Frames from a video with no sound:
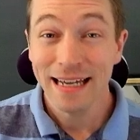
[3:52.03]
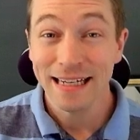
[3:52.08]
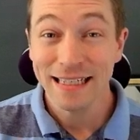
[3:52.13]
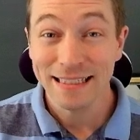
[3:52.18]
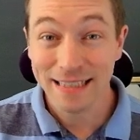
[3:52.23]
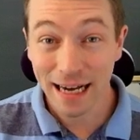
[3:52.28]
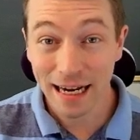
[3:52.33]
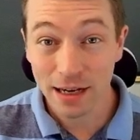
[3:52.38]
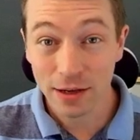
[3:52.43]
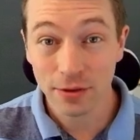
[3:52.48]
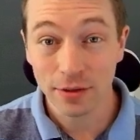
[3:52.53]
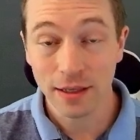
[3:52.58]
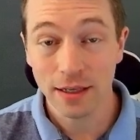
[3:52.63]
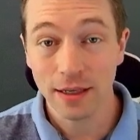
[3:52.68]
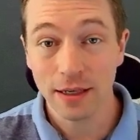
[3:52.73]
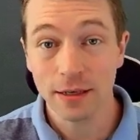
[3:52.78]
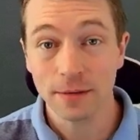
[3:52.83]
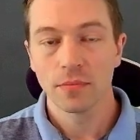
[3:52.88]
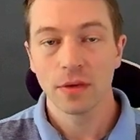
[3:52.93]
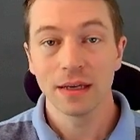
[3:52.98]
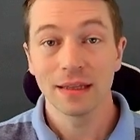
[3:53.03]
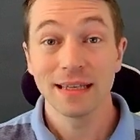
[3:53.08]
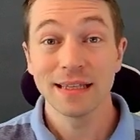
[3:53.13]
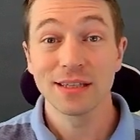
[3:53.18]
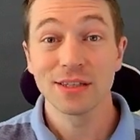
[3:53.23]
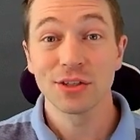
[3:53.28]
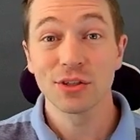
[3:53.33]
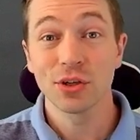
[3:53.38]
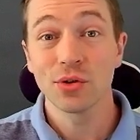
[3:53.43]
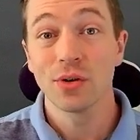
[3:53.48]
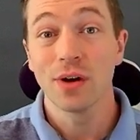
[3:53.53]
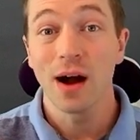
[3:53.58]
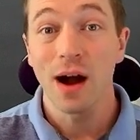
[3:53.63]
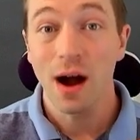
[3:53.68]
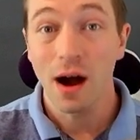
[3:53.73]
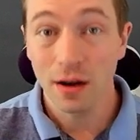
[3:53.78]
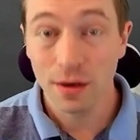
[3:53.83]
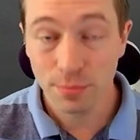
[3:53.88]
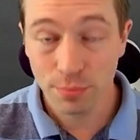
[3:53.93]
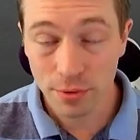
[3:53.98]
and dialed in, it leads to
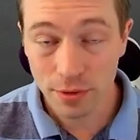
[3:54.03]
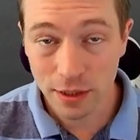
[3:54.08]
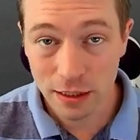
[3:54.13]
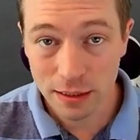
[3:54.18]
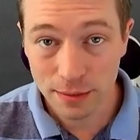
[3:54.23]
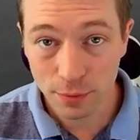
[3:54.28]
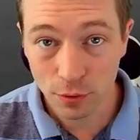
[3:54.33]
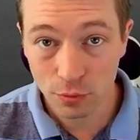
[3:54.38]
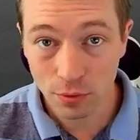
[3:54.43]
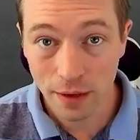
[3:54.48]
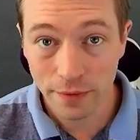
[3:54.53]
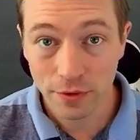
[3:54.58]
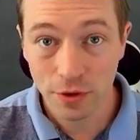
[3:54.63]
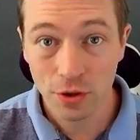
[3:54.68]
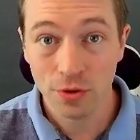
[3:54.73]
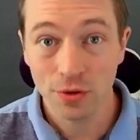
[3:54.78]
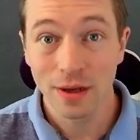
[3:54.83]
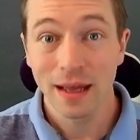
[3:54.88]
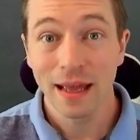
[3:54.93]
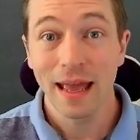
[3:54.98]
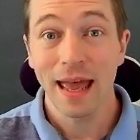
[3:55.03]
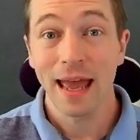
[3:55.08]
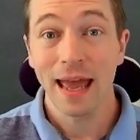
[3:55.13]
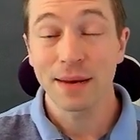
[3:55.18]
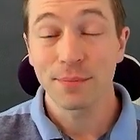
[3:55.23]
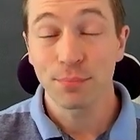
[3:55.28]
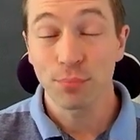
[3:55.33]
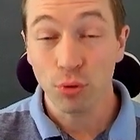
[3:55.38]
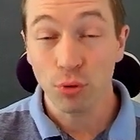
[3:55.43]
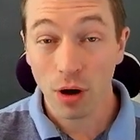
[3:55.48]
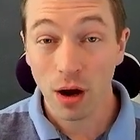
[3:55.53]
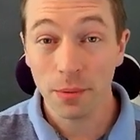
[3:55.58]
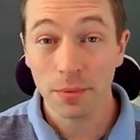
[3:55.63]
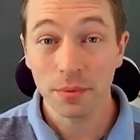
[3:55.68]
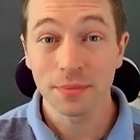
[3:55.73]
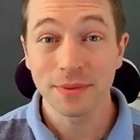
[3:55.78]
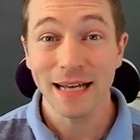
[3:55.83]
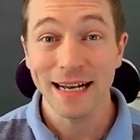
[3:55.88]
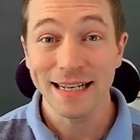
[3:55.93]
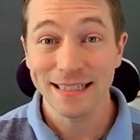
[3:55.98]
unpredictable revenue and
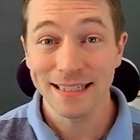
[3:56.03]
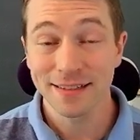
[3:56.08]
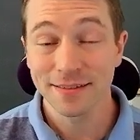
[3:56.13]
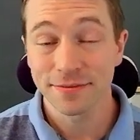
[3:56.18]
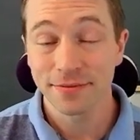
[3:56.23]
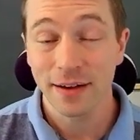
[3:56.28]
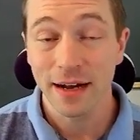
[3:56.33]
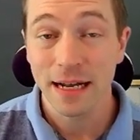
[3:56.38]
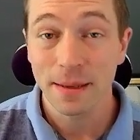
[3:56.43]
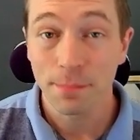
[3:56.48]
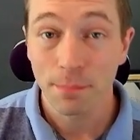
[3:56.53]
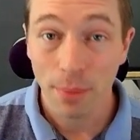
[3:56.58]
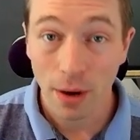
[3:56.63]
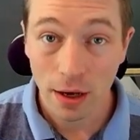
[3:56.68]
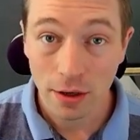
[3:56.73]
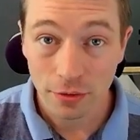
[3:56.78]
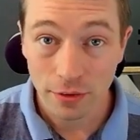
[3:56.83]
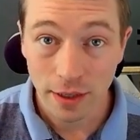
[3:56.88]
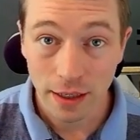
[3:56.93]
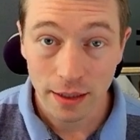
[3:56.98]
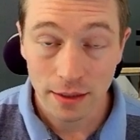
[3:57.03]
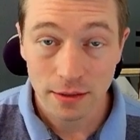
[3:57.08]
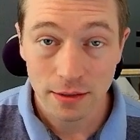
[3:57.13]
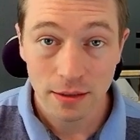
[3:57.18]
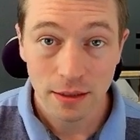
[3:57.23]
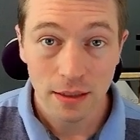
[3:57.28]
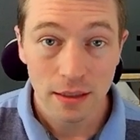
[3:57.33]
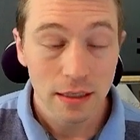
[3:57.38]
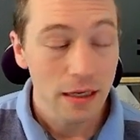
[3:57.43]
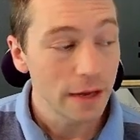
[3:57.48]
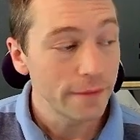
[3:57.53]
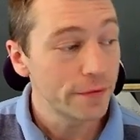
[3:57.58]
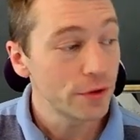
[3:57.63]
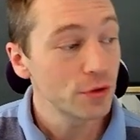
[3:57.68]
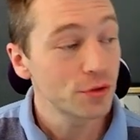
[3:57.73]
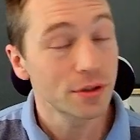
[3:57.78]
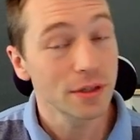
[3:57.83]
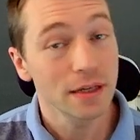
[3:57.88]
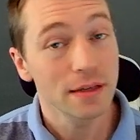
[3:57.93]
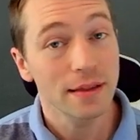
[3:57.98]
problems identifying bottlenecks. If you
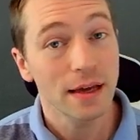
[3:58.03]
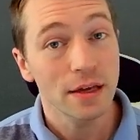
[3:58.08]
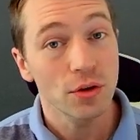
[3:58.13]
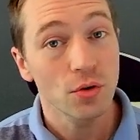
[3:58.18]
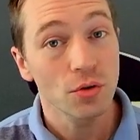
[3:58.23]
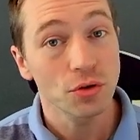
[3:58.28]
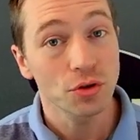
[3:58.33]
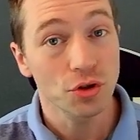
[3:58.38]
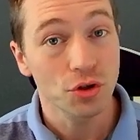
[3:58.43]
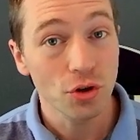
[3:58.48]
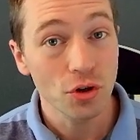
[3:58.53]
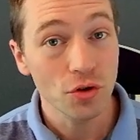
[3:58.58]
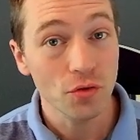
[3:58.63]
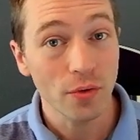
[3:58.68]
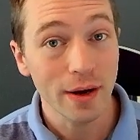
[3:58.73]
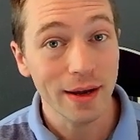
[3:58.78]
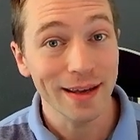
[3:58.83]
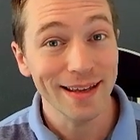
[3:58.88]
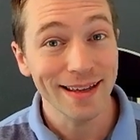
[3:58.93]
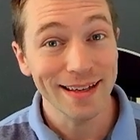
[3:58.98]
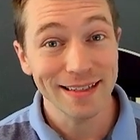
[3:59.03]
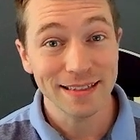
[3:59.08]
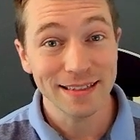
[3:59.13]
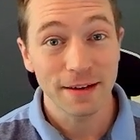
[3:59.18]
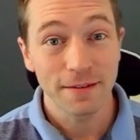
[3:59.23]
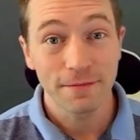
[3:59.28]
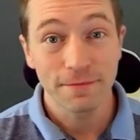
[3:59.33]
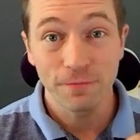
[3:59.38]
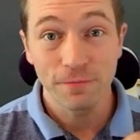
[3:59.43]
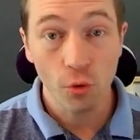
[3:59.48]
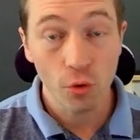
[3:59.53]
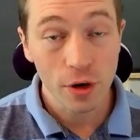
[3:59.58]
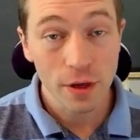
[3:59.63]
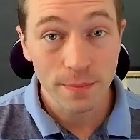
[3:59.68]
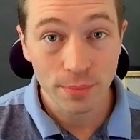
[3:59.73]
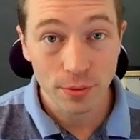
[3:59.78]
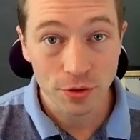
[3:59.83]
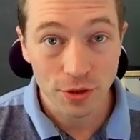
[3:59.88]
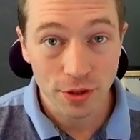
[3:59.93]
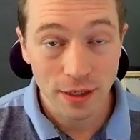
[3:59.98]
see that your churn rate is
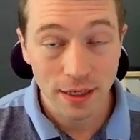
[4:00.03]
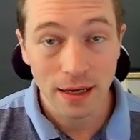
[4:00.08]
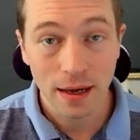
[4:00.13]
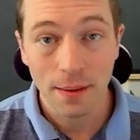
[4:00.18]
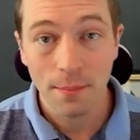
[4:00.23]
40%